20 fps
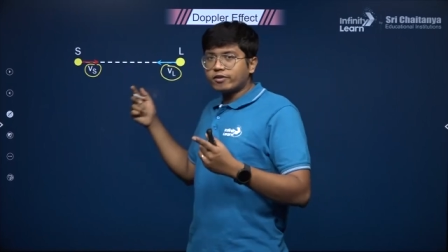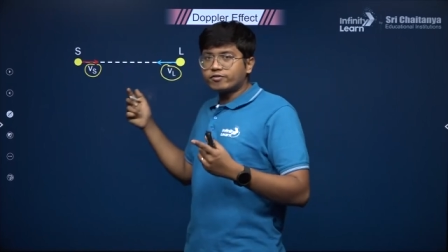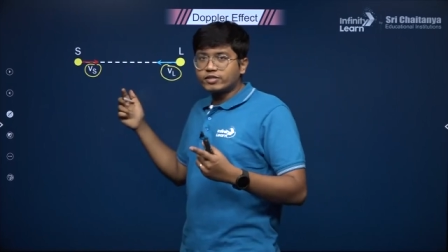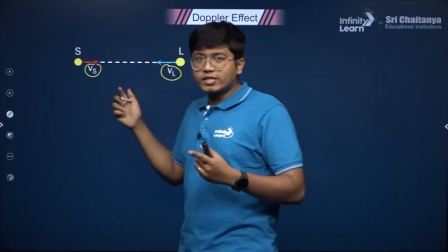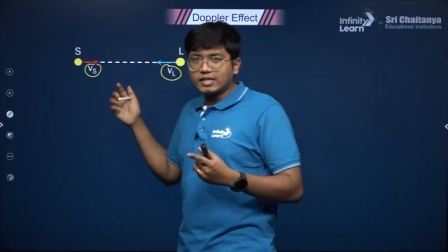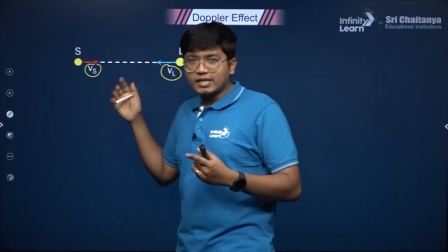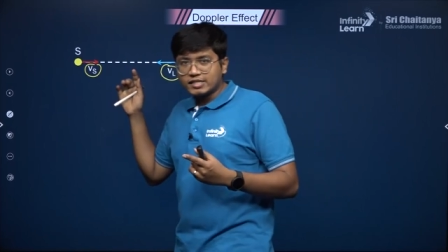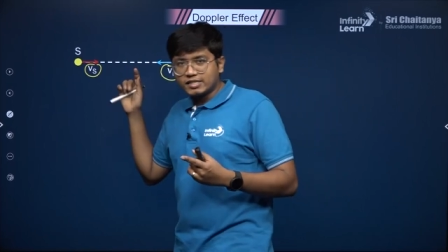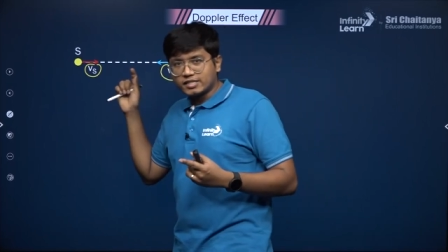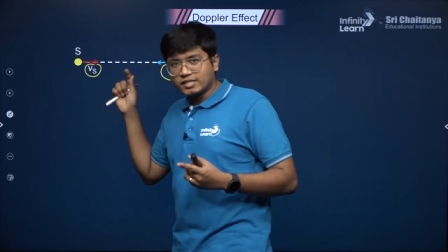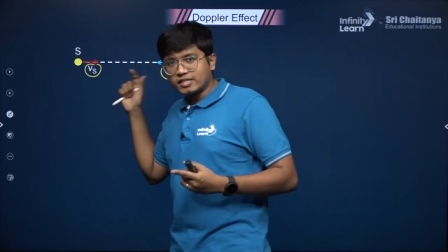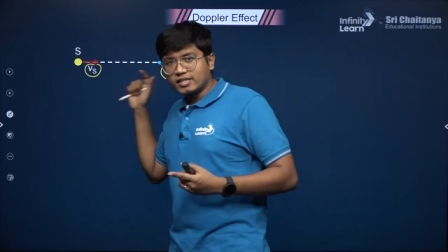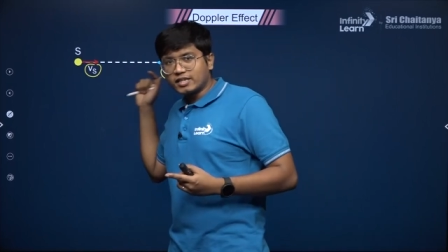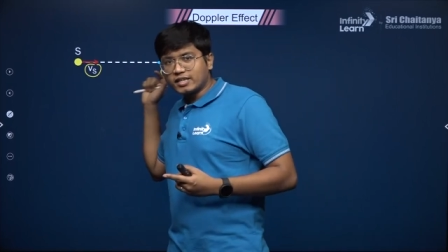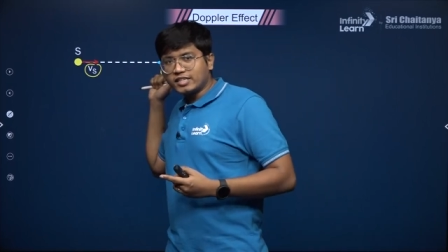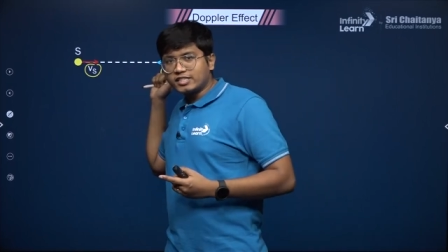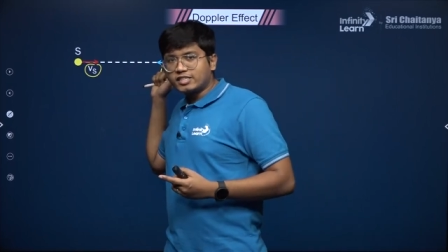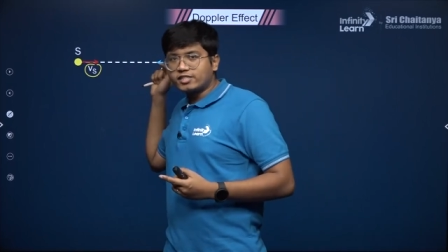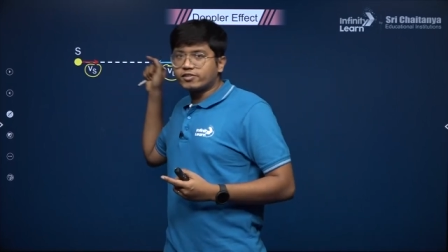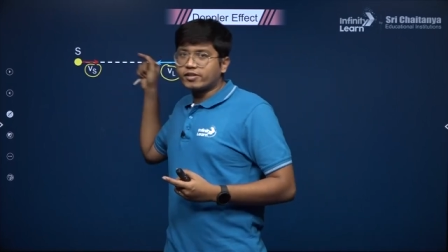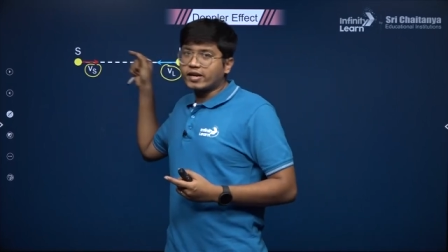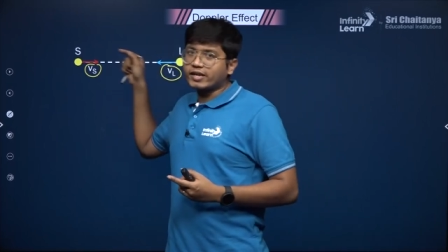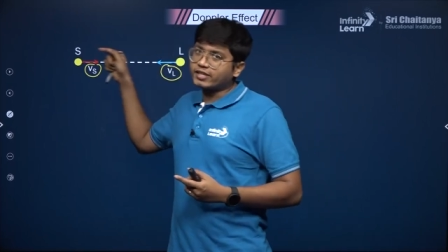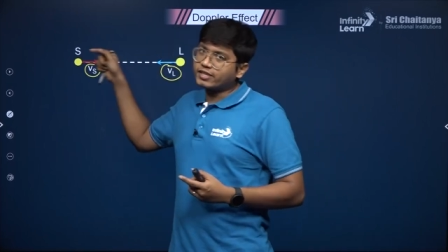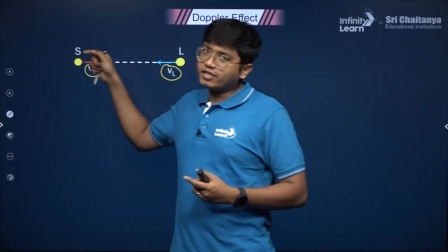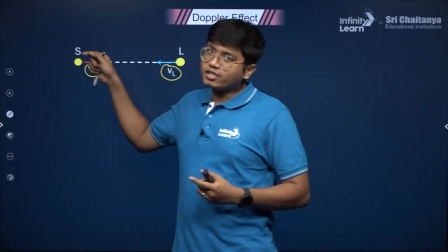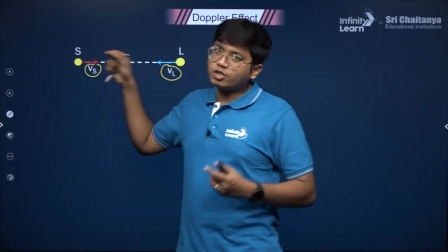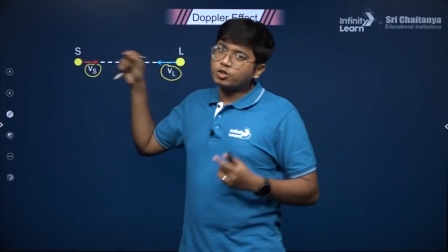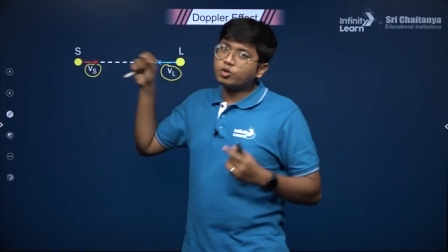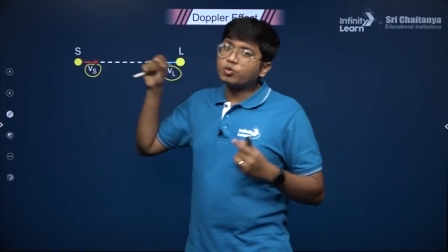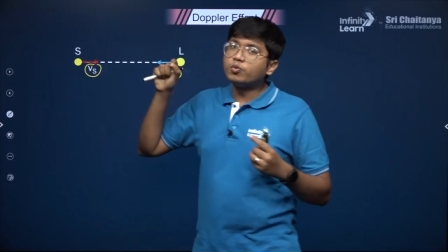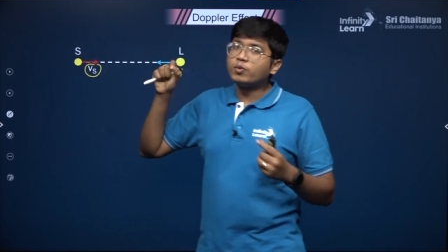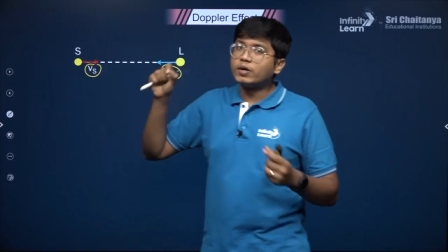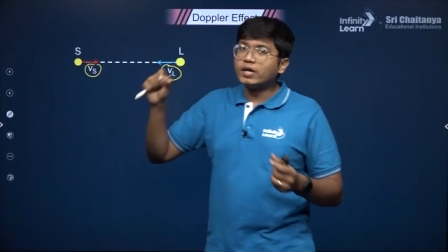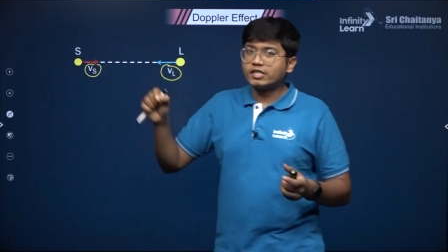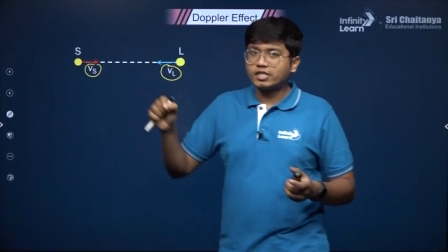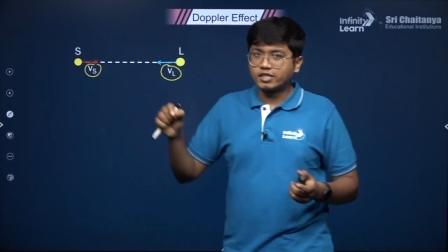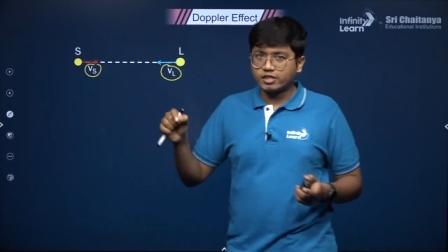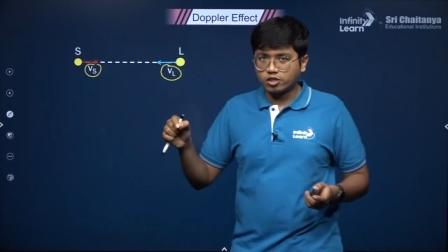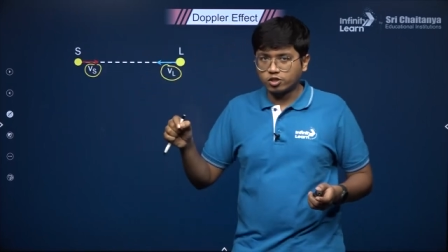of the listener, is directed
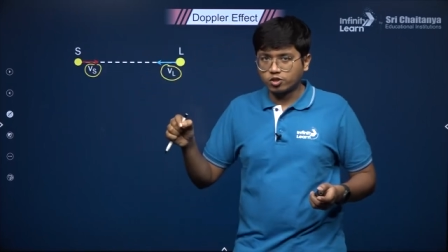towards the